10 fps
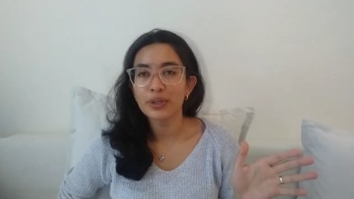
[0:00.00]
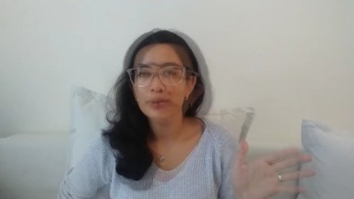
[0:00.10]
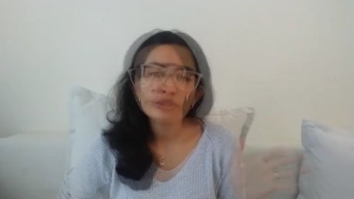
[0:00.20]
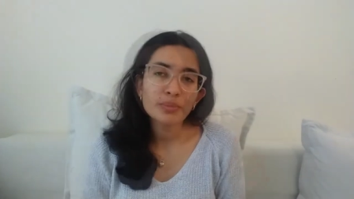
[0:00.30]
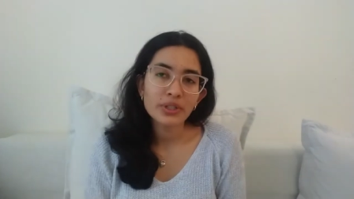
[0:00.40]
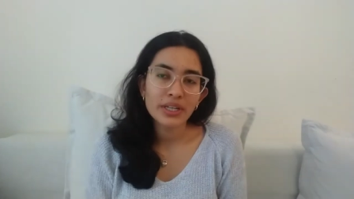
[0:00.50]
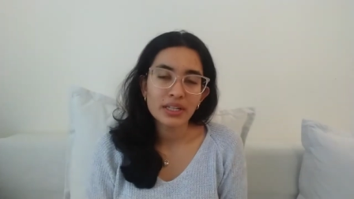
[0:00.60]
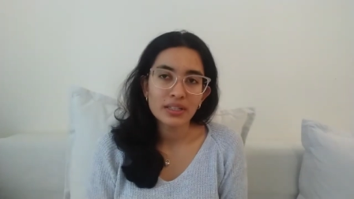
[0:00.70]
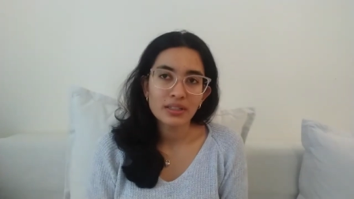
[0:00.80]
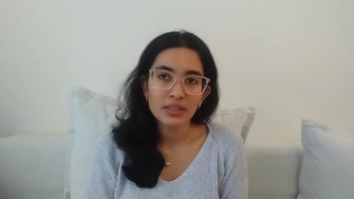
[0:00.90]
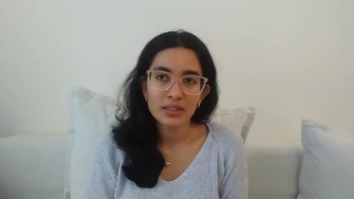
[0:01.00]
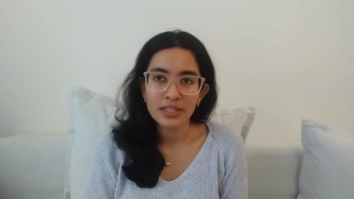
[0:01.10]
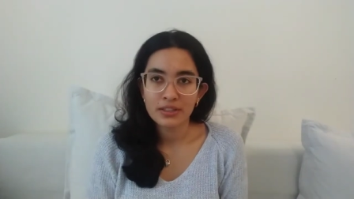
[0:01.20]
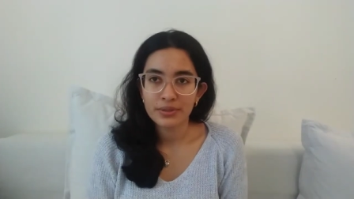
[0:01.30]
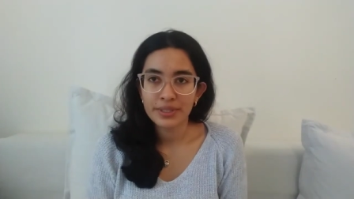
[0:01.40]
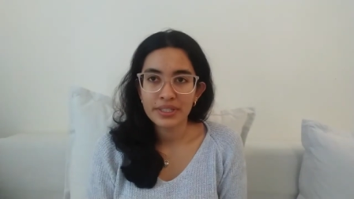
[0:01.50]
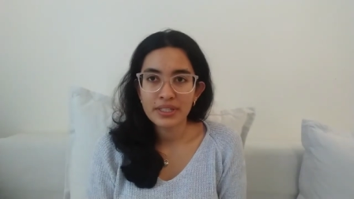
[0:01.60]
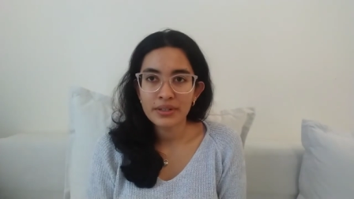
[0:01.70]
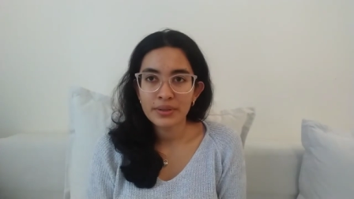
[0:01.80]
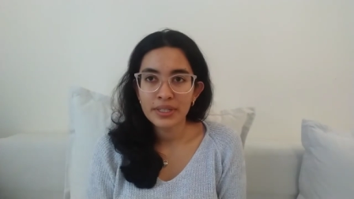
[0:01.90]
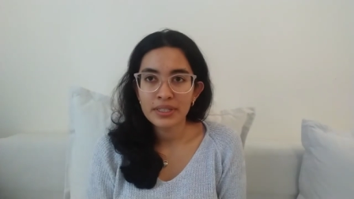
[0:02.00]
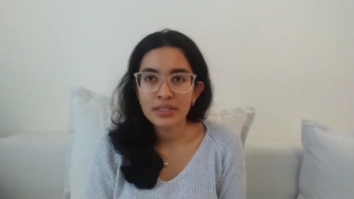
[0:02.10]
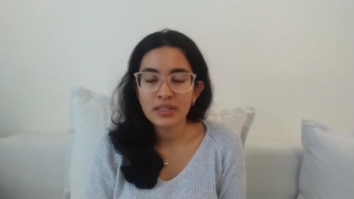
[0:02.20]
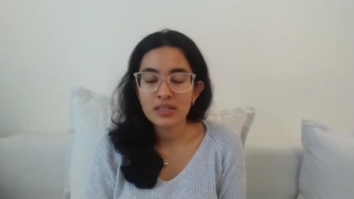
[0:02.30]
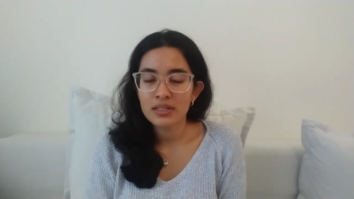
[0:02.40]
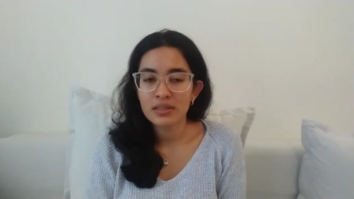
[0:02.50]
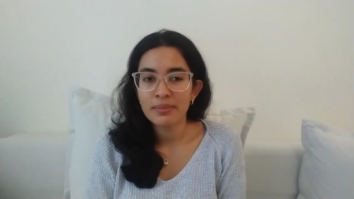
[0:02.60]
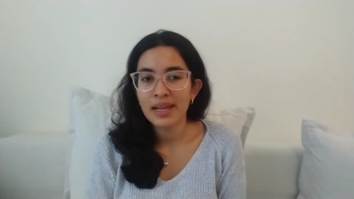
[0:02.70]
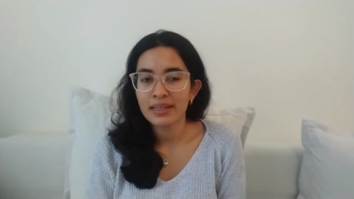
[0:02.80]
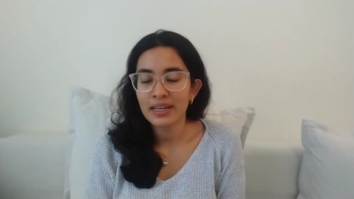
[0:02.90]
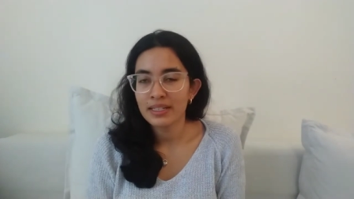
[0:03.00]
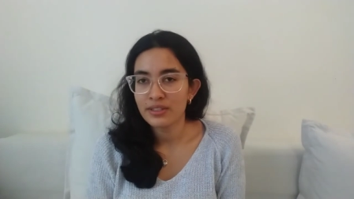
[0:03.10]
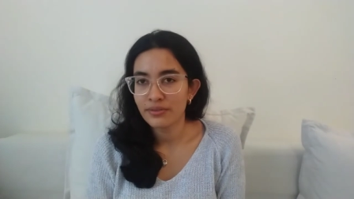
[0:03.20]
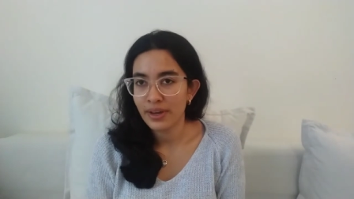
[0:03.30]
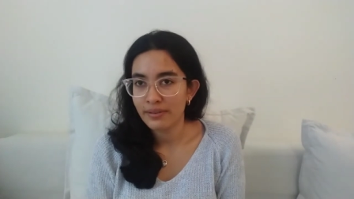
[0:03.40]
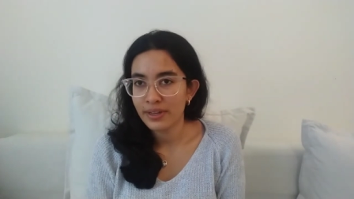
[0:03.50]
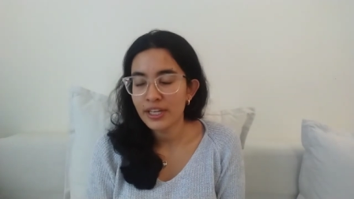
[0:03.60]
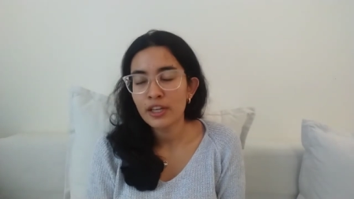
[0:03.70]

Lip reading: First book in the Tensorate series is The Black Tides of Heaven.